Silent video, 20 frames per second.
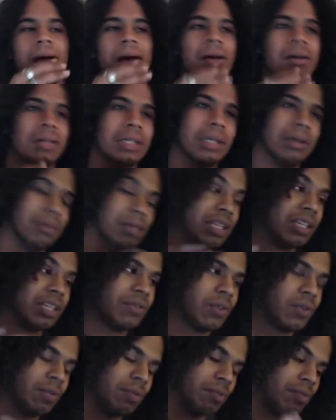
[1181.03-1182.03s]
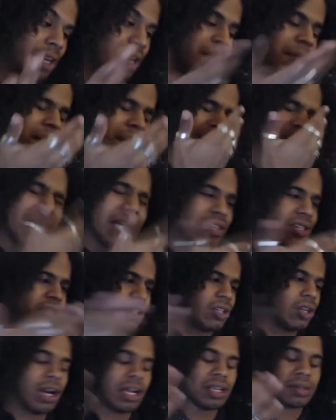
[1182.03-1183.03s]
Well, at least for 90 minutes, I just
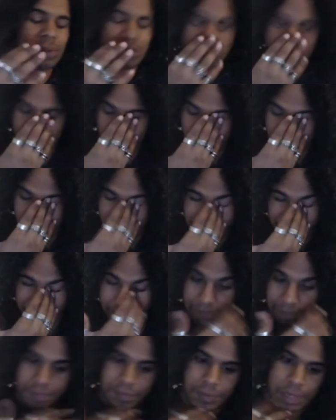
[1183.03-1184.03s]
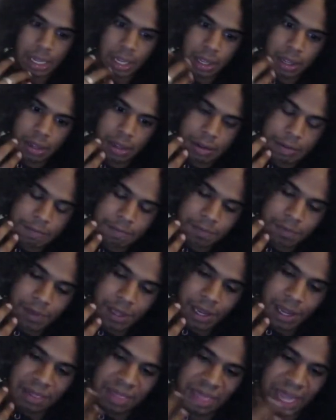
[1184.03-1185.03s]
talk as much as I want, but,
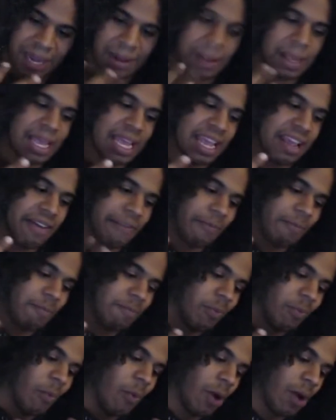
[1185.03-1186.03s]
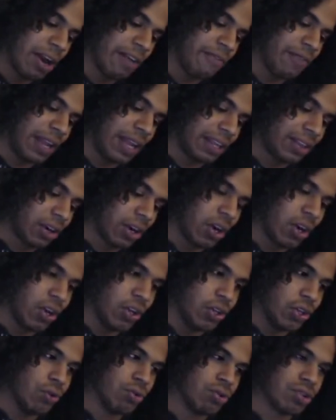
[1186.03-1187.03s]
what if they're going to
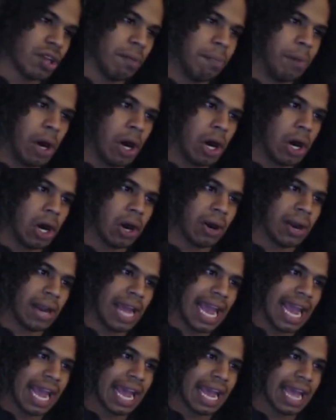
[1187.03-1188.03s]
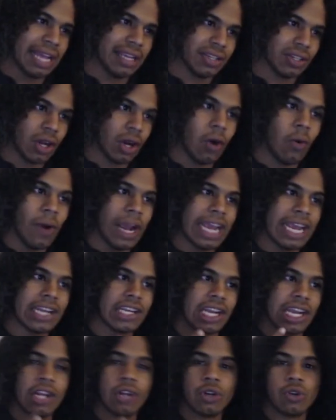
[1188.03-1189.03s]
use the barn as a way to
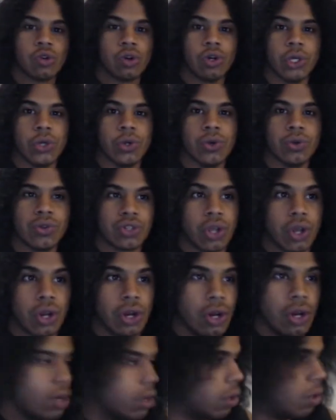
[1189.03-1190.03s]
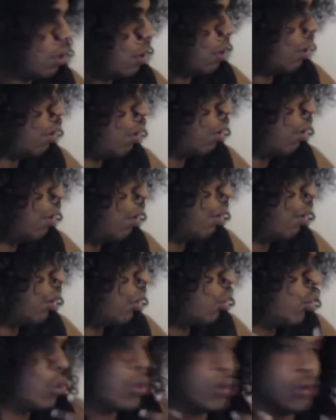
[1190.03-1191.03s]
introduce
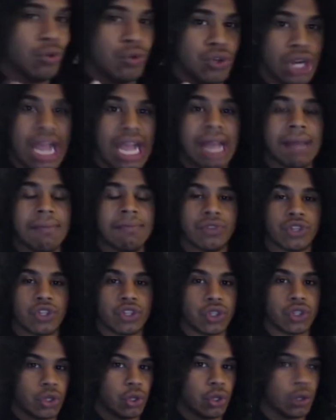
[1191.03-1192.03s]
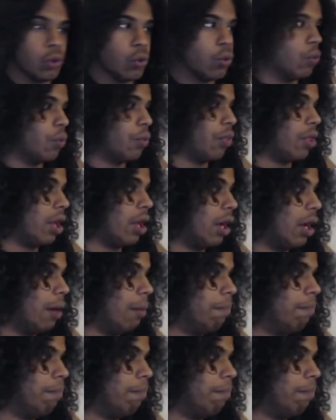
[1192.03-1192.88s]
new gems to the